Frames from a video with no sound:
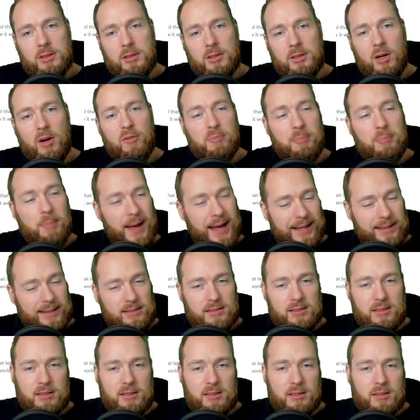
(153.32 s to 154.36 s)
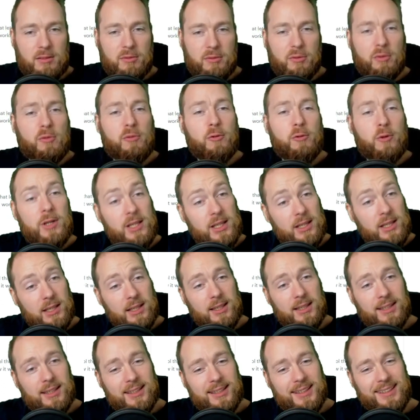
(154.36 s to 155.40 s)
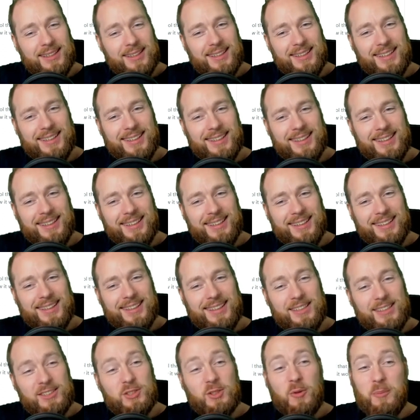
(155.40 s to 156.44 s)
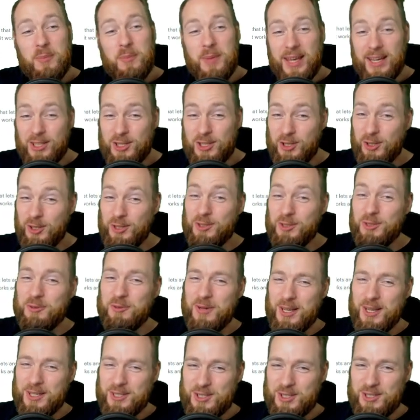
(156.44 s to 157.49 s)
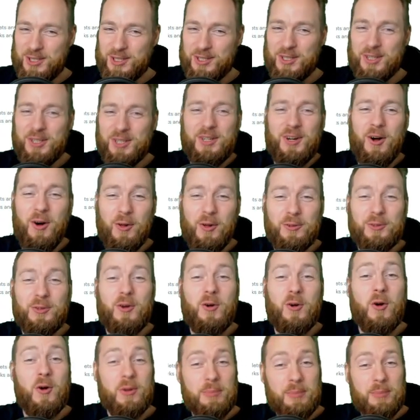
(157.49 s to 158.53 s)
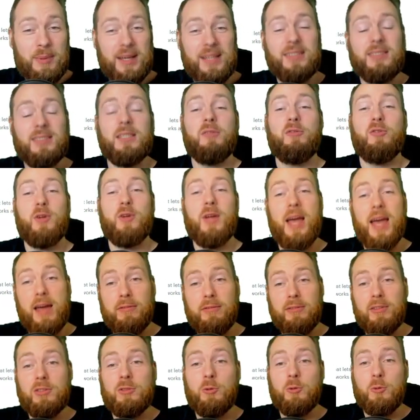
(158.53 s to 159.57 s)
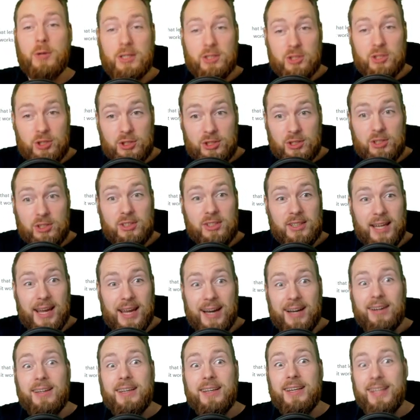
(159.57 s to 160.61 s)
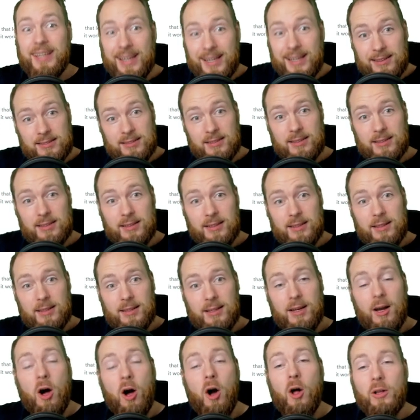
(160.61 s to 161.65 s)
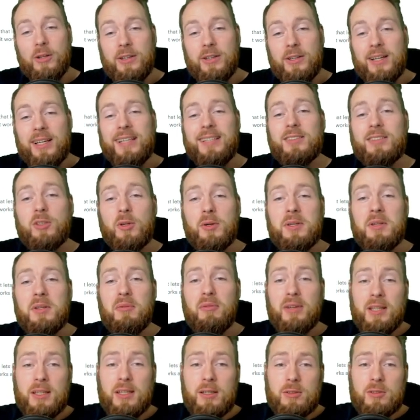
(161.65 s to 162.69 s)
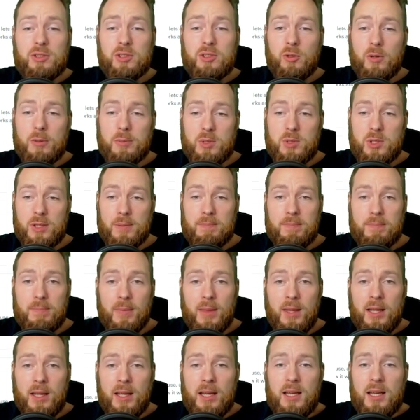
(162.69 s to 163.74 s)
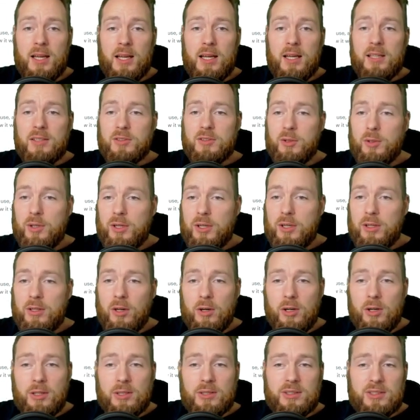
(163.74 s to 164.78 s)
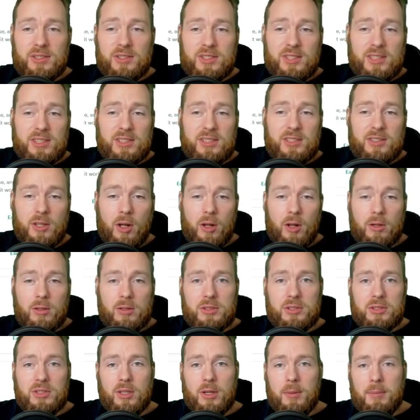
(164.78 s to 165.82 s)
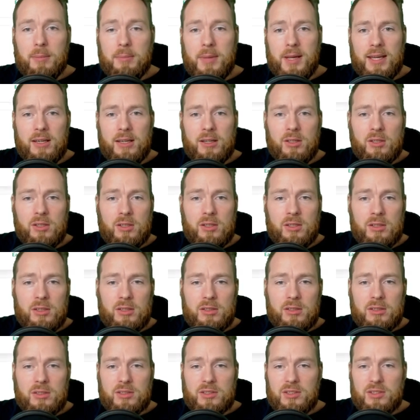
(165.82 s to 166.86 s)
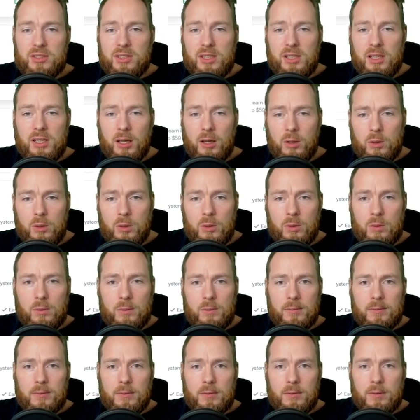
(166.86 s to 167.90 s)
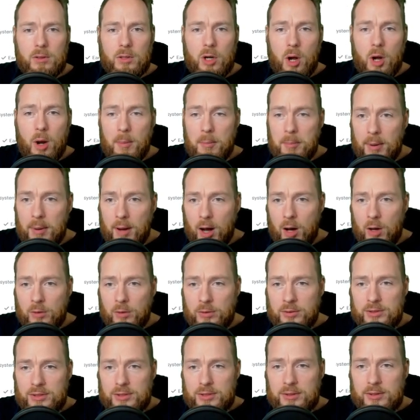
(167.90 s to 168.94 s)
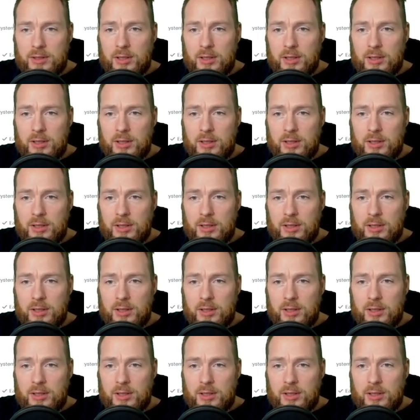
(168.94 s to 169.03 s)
of Band for free. So make sure to register on Coinbase if you haven't registered there yet. All the links are in the video description. So you can earn $6 maker, Celo, compound,